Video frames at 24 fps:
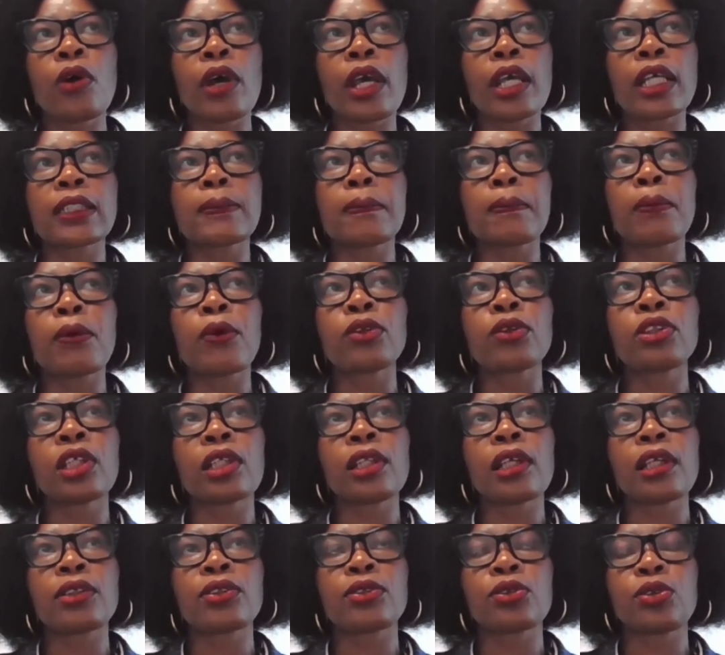exposure
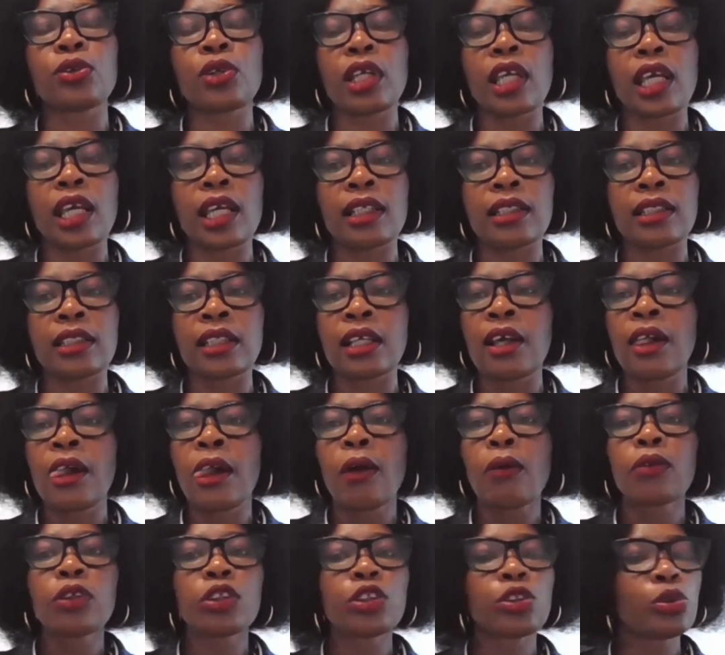that you get,
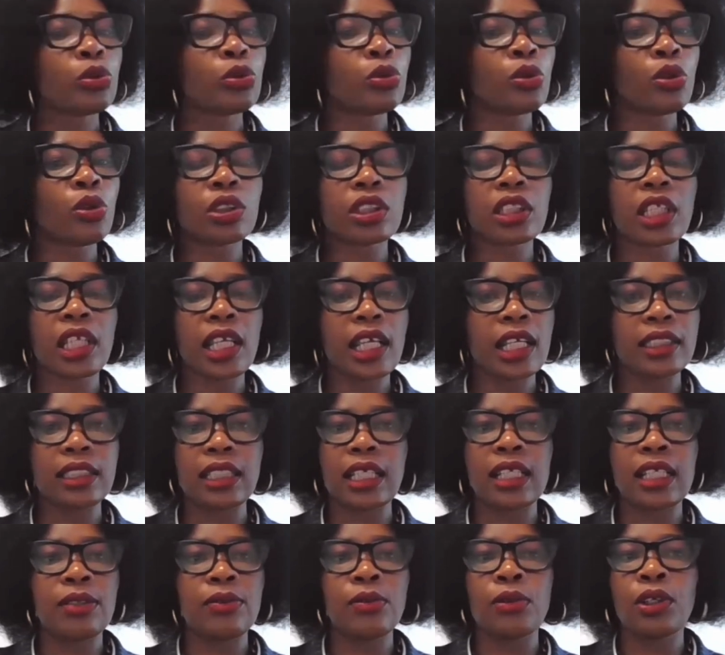which you'll not get
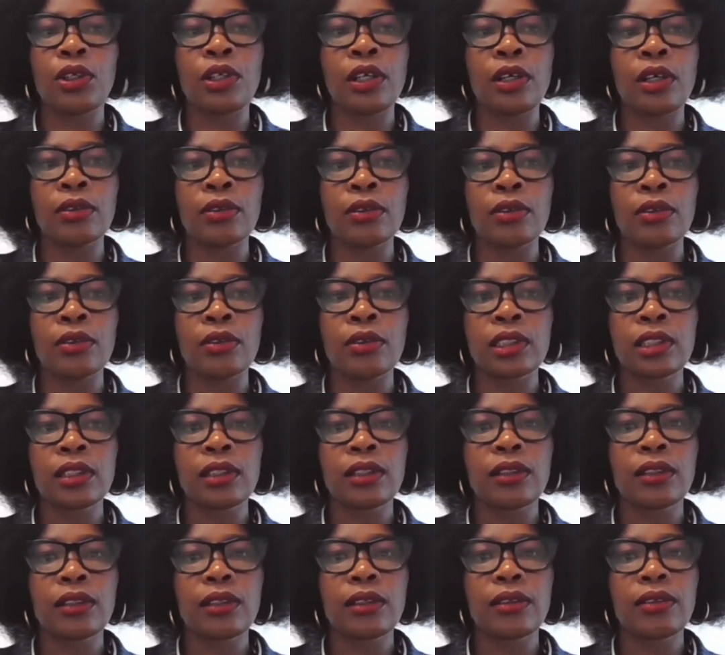anywhere else.
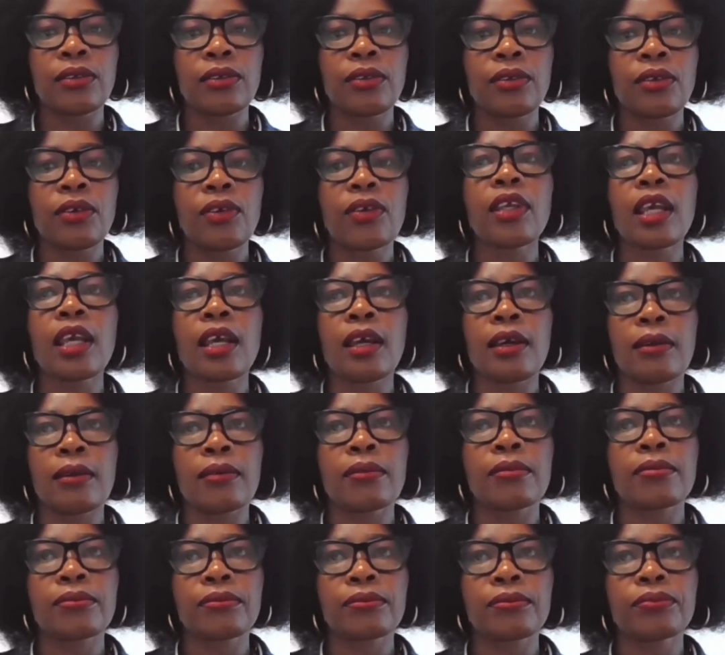Yeah.
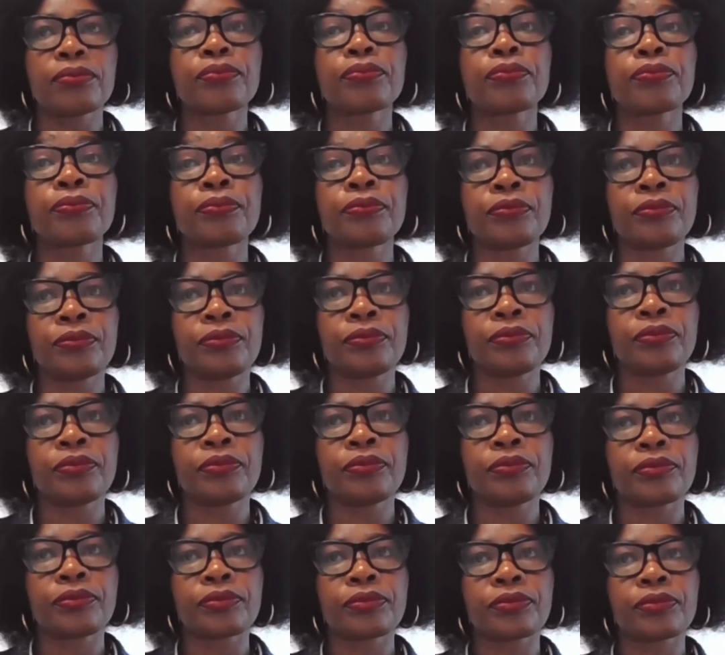
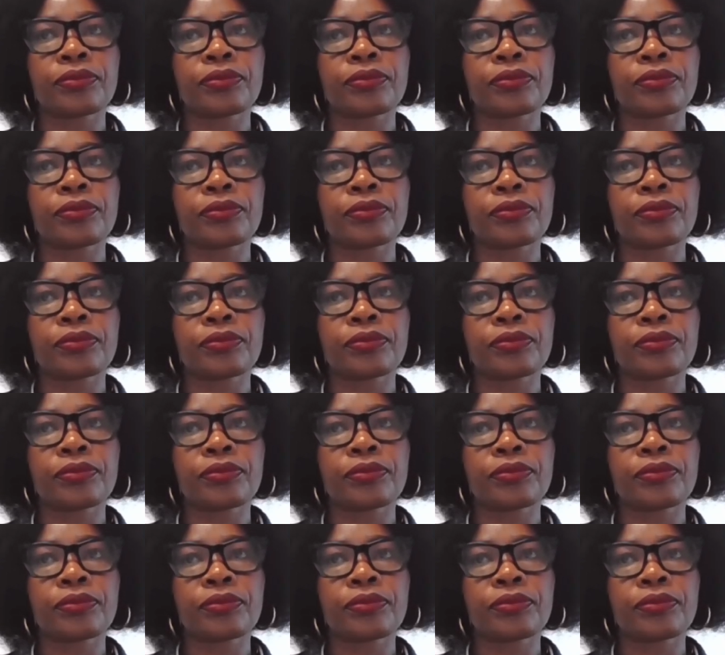Mm.